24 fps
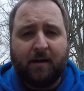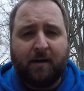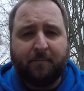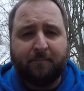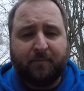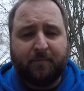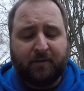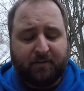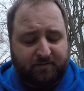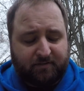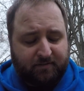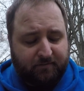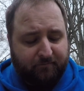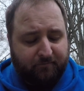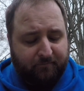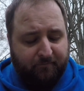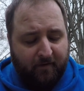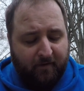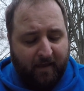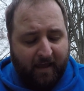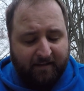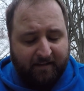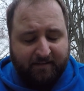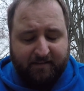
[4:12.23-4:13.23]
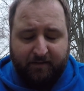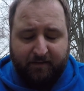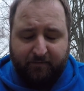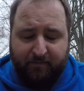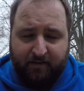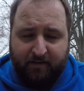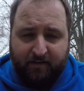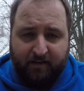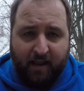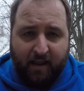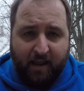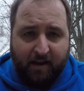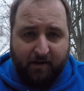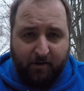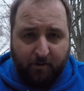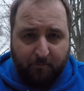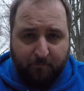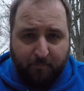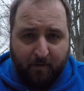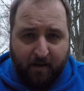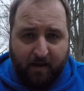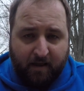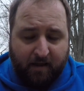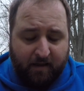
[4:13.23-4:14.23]
There's some activity in Anchor
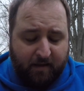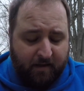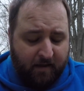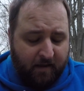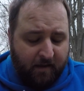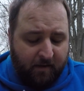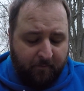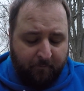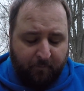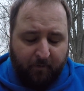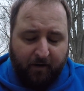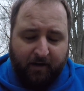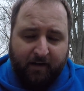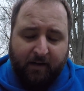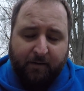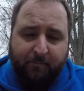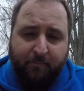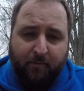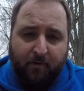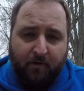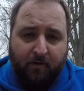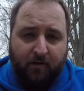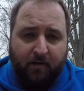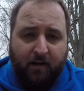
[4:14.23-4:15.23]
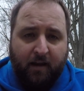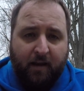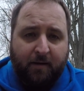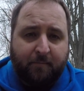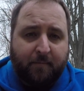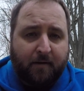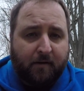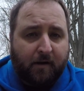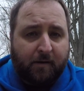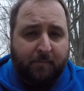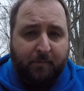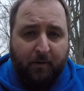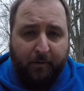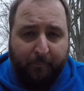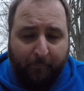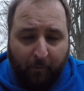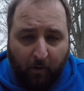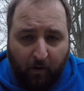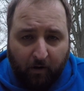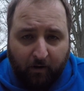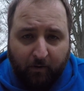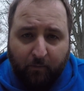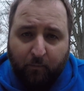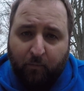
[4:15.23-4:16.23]
Bay, Brandenburg, and Maryburg
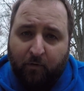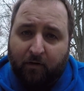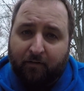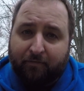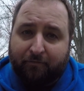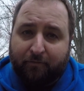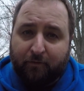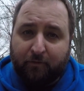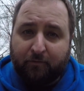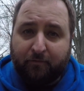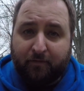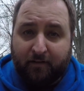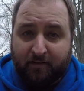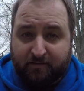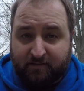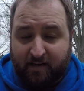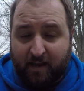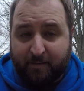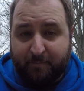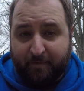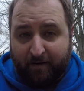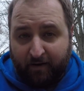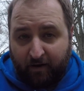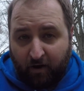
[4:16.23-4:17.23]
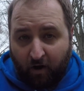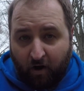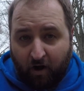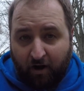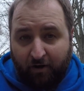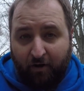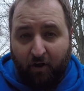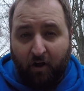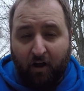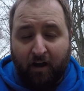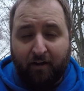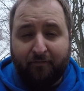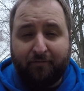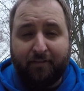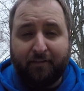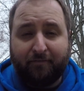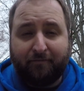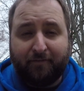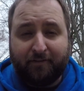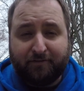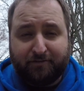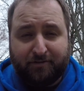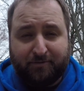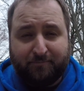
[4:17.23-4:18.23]
Park where a few fish have been caught off the
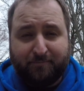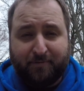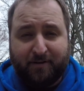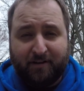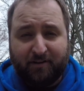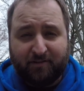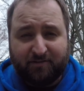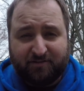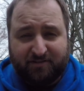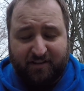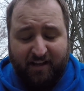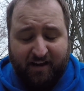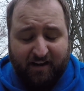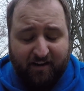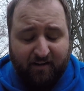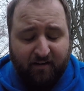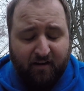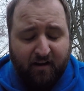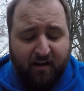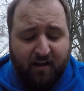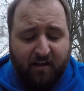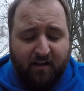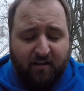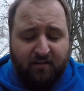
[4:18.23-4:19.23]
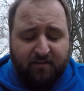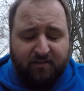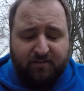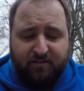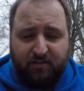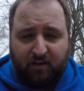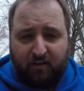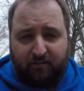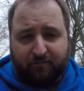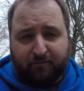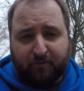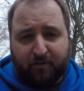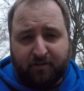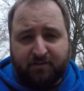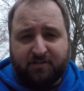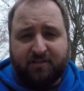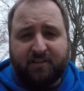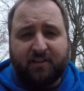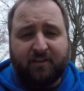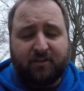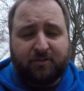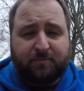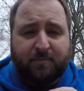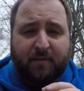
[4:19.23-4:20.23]
fishing piers there. Salfridge,
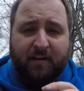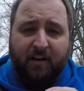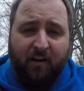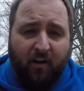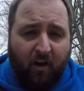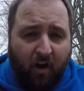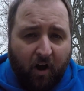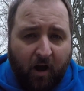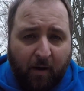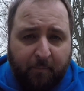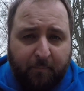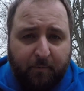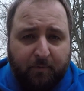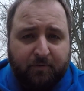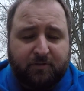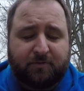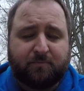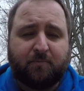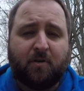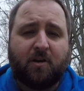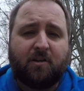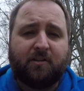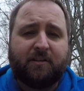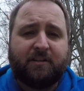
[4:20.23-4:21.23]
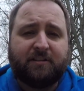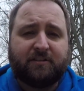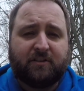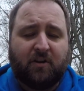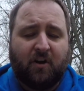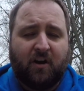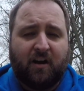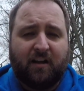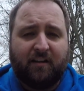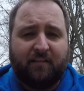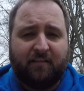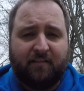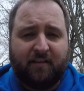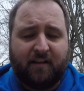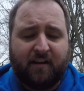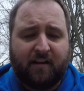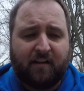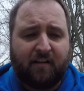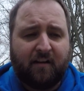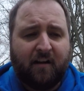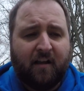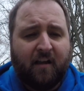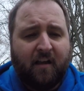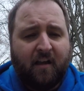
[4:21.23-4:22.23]
there's been a couple smallies caught
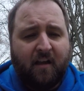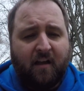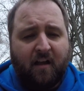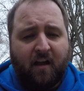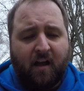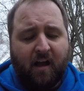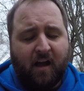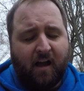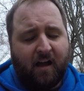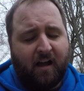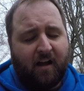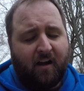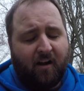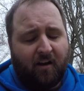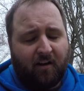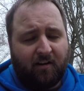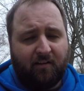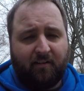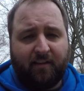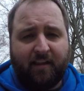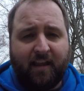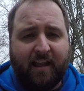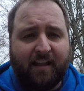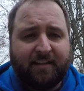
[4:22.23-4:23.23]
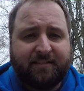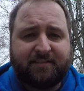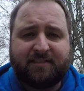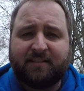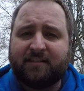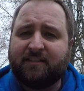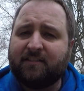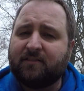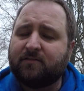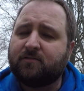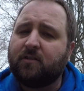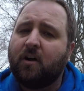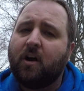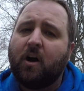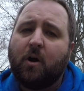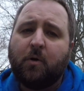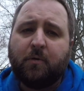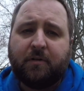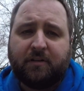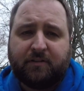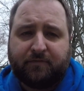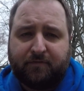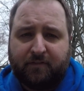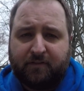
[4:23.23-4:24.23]
there. Harley Ensign, there's
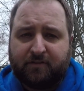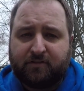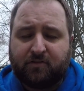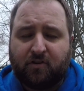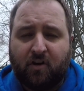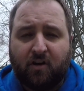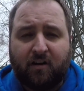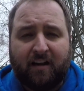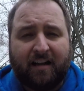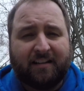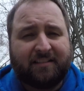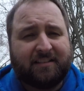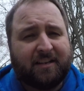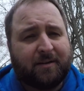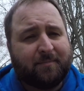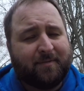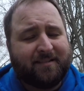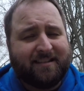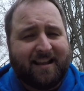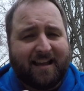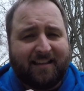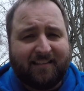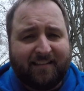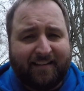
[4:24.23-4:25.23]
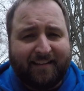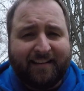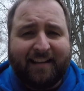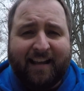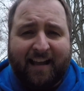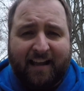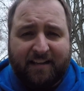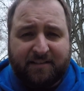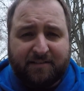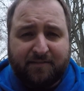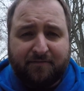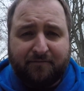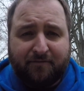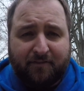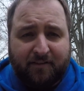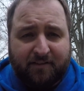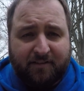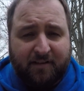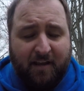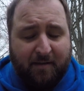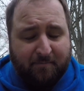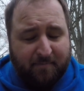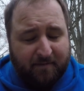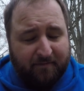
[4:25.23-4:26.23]
always fish caught out there, but not a lot of guys
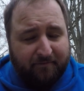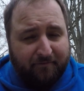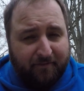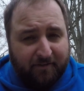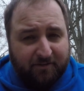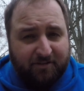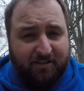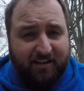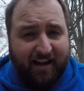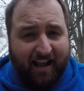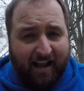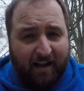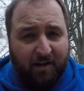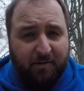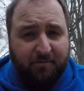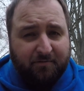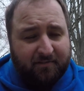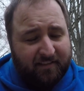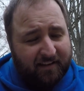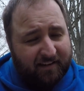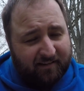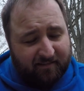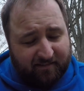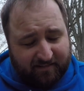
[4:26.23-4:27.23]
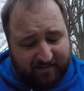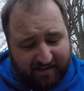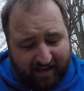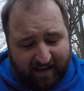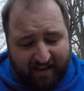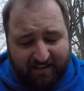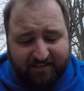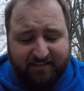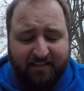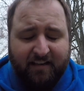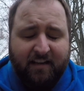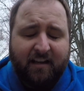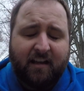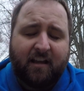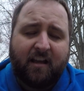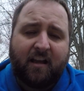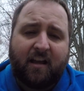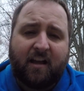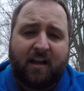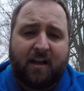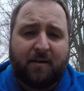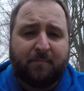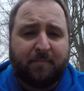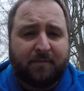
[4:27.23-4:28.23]
have been fishing out there yet.
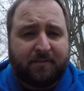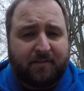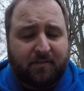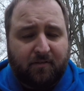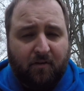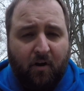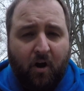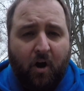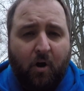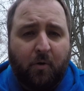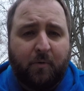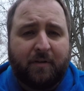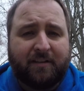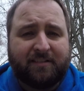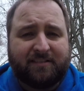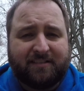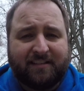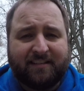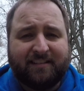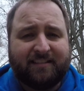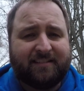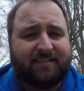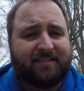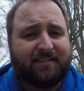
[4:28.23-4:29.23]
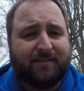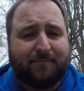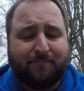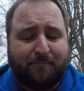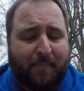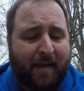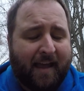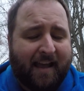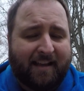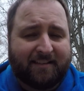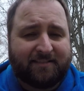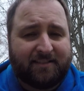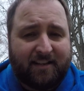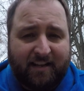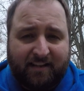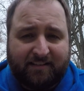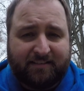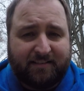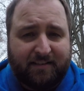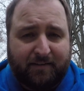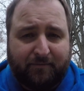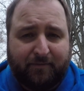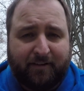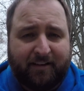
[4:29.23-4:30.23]
But there always is some bass
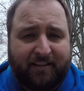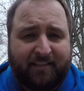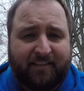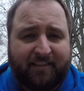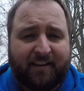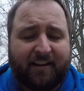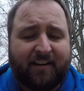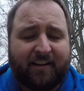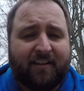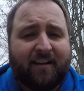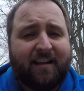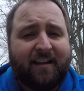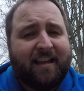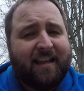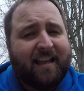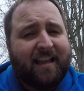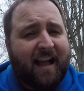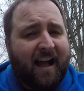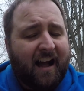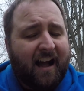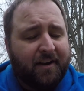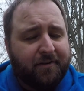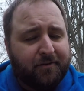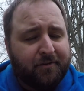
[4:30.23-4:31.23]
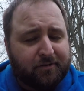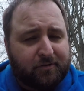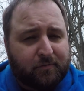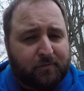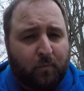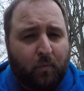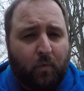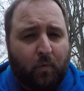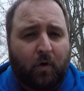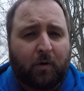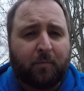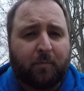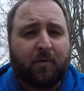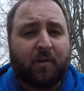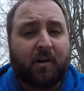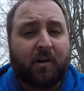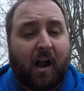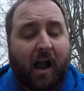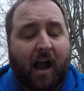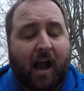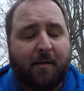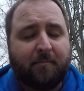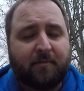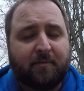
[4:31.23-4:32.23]
activity there on those warmer,
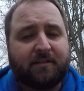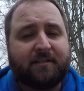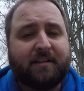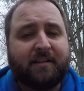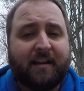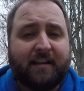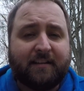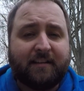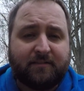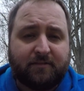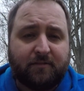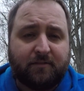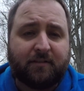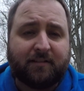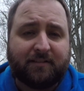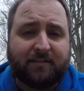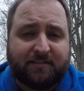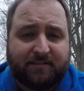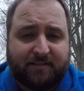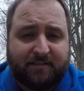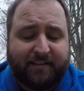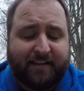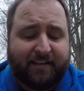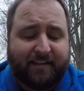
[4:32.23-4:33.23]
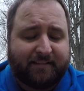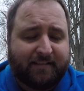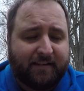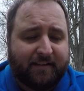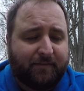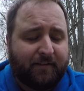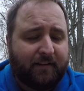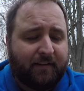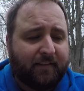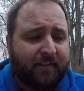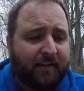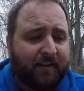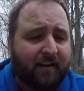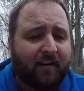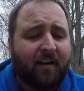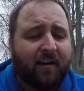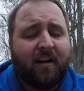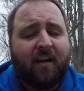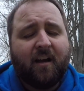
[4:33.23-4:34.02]
calmer days, you can see activity there.